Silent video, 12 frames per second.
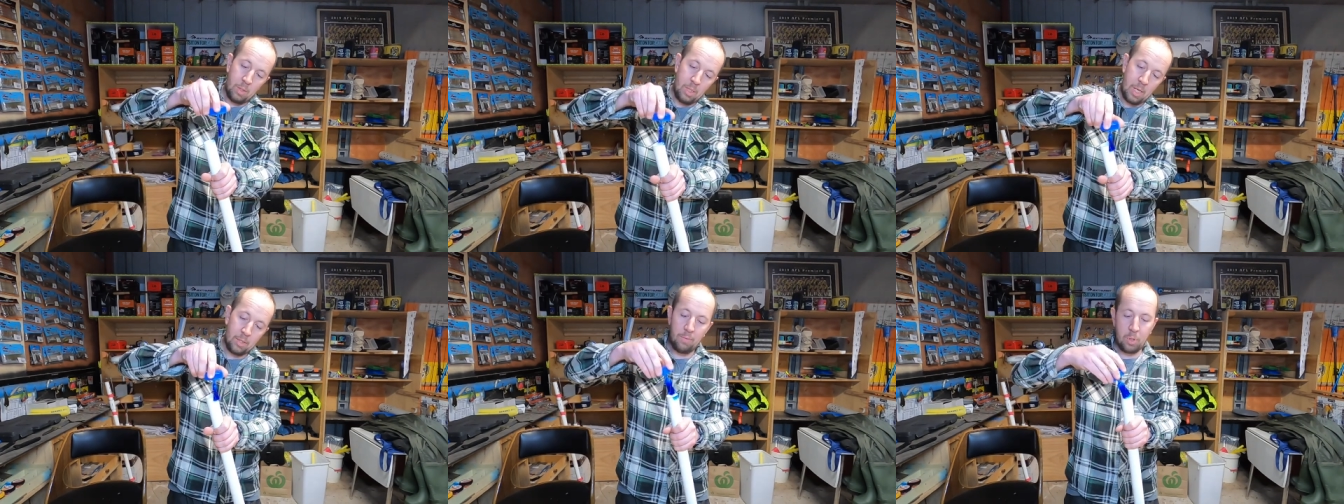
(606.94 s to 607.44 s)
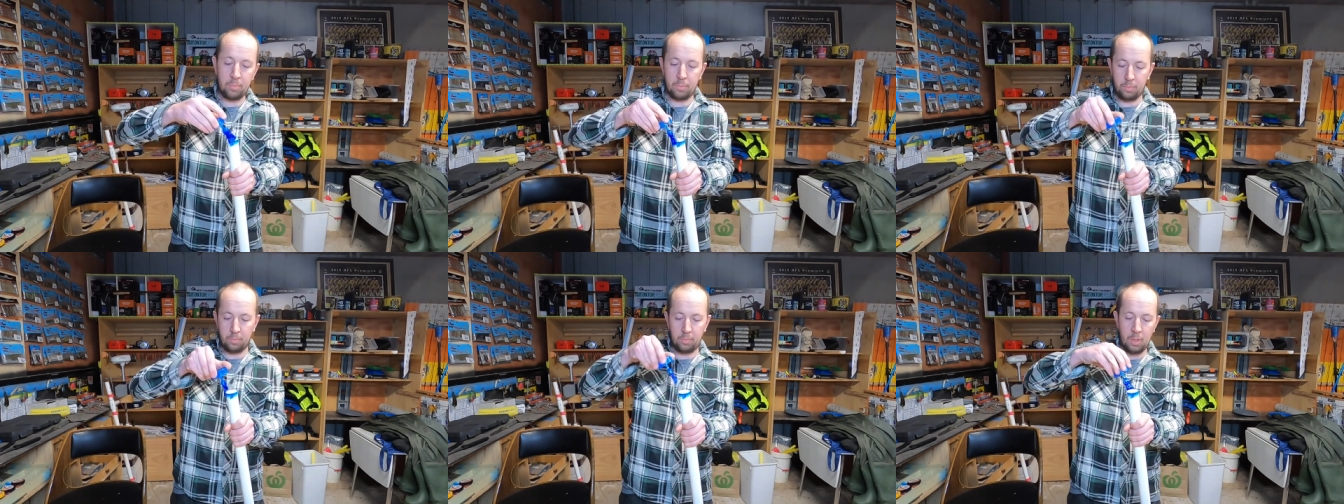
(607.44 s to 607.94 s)
outside of the pipe,
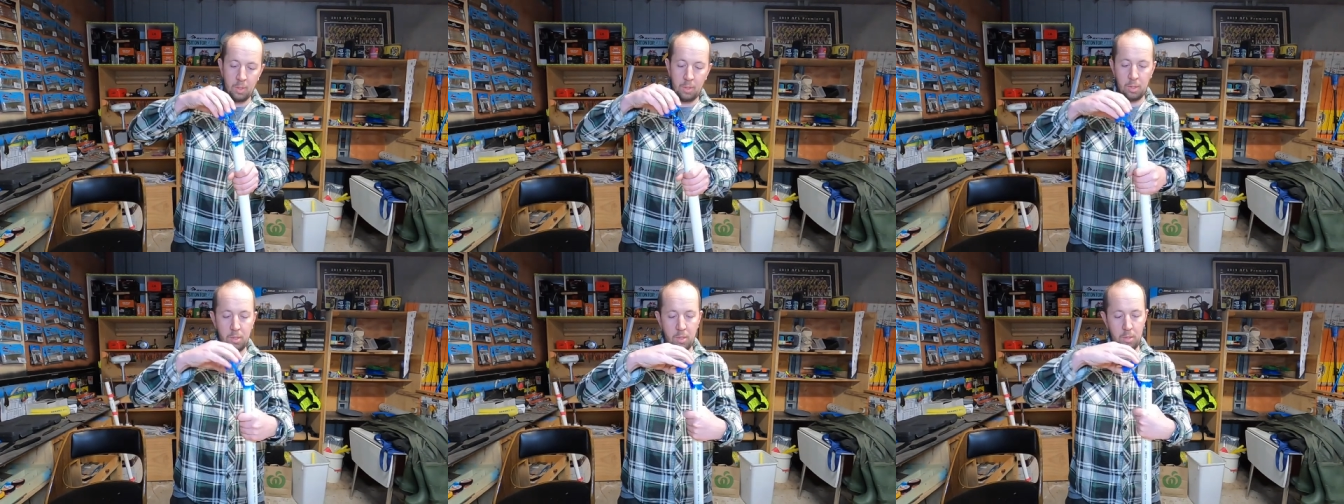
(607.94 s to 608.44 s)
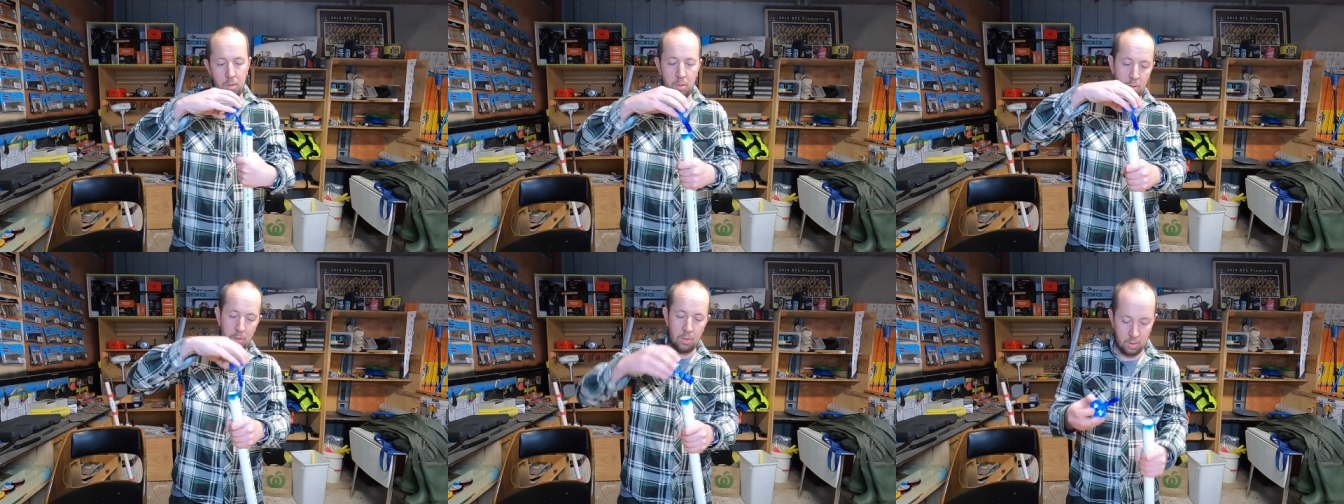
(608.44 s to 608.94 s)
just like so.
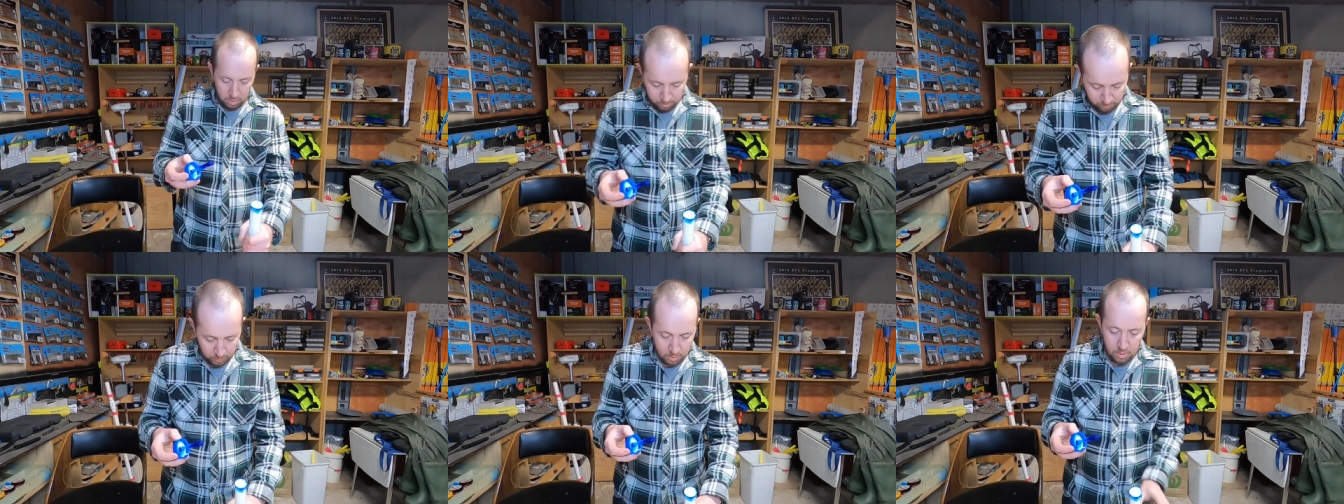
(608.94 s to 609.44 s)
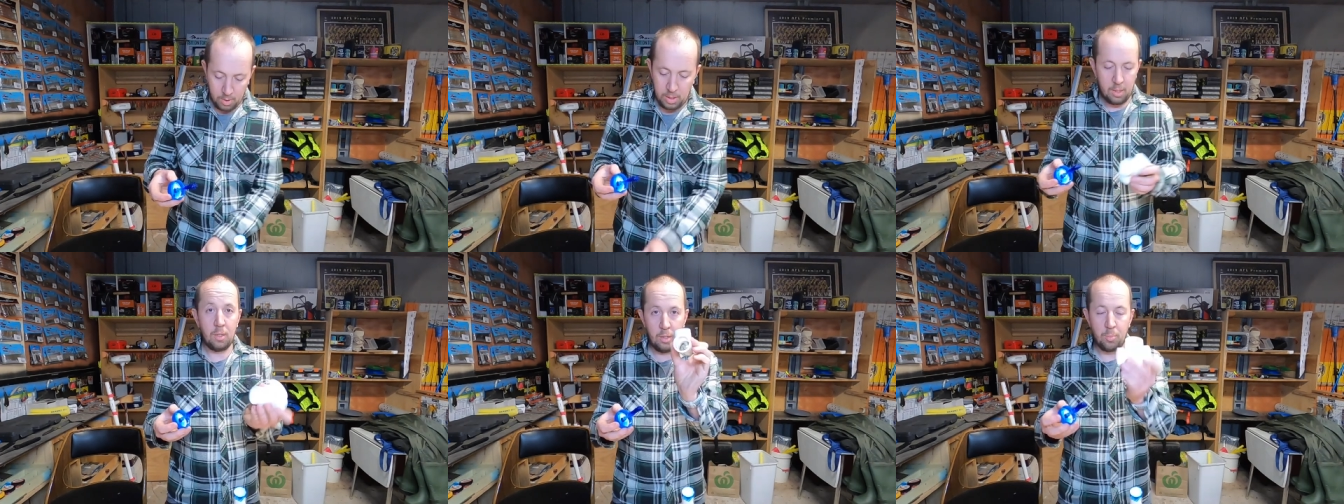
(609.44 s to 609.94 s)
Then we get
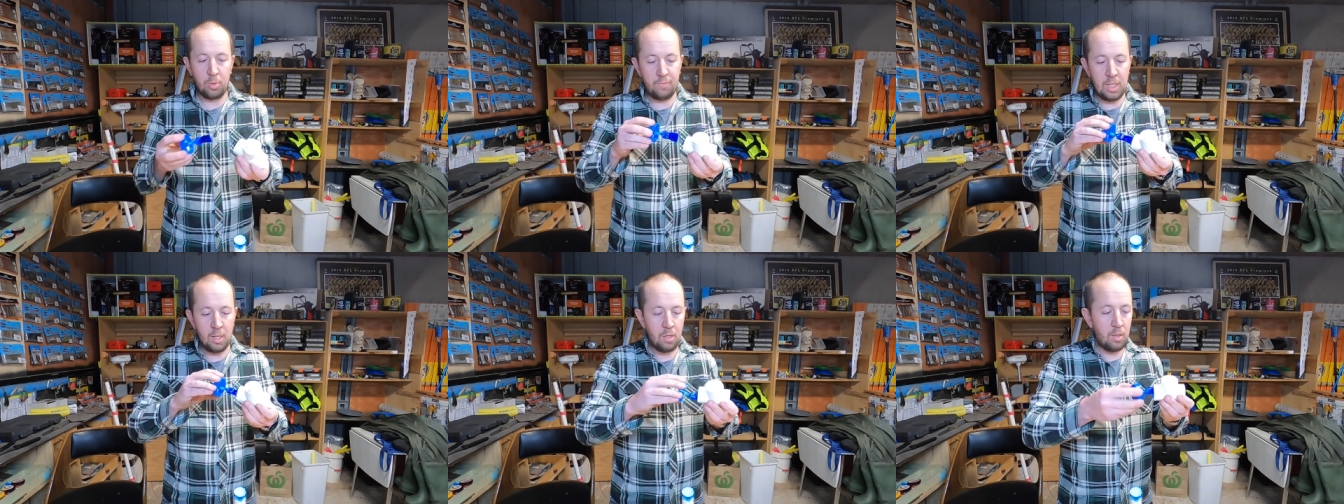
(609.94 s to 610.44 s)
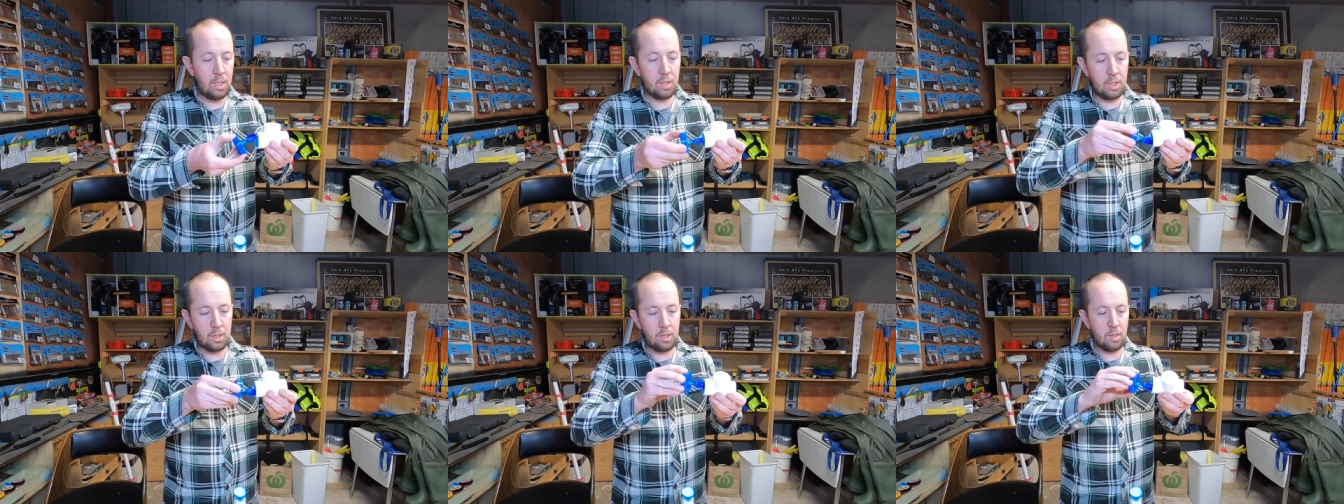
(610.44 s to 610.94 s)
one side of the tee on the inside,
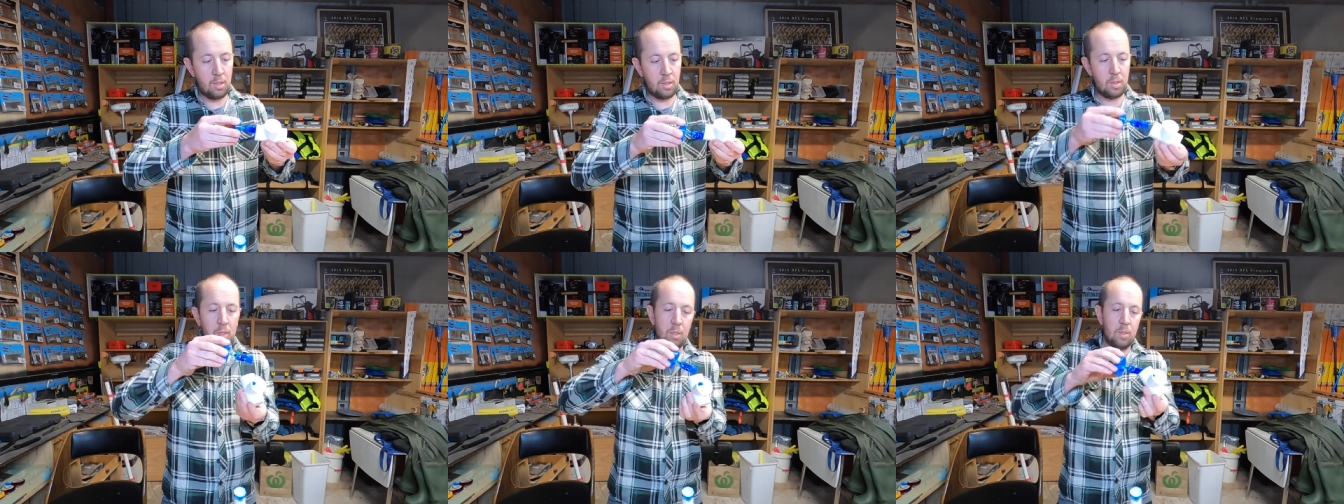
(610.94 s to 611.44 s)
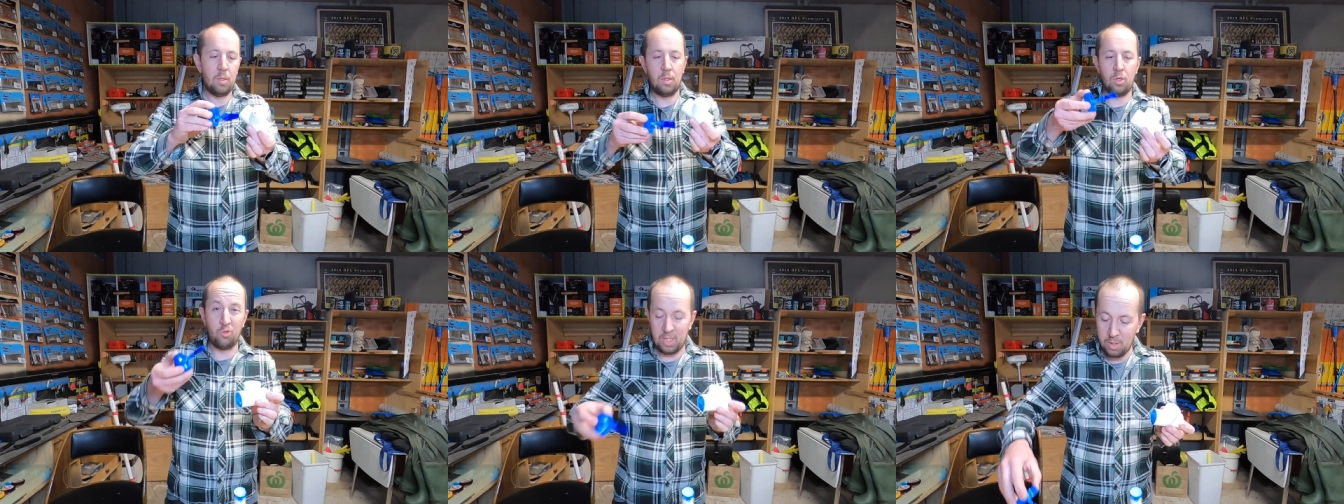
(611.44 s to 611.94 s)
just like so.
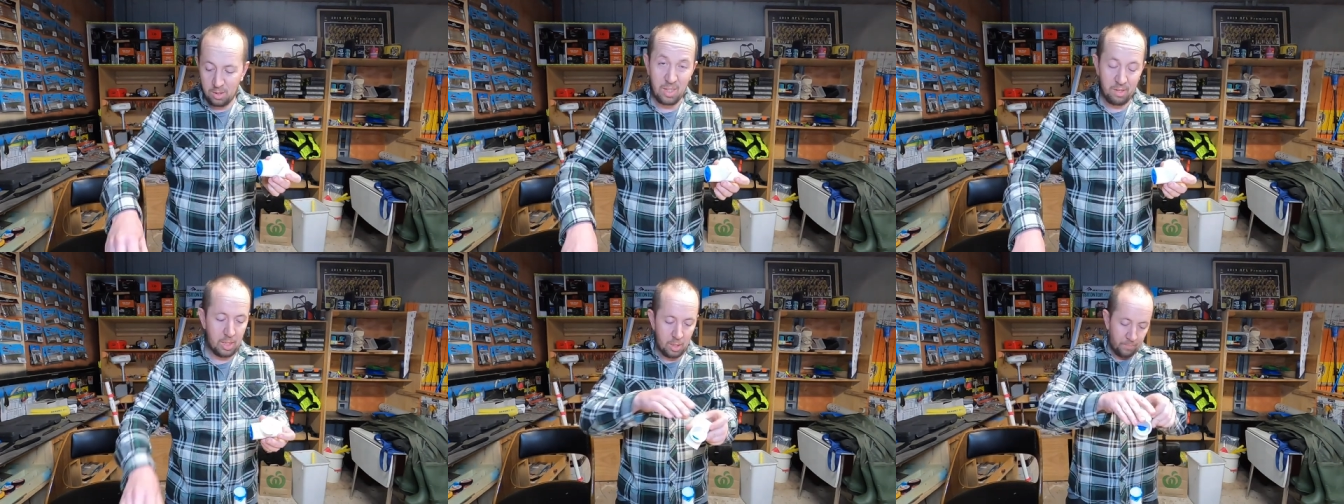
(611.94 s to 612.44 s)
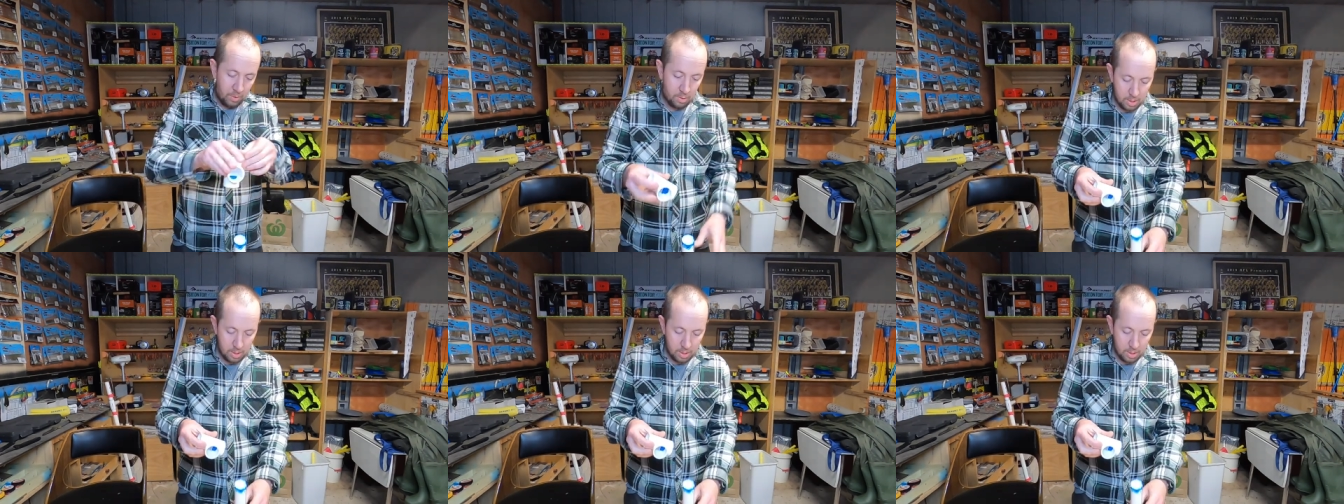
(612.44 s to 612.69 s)
Front to the bit of the center, because it's very sticky. All right,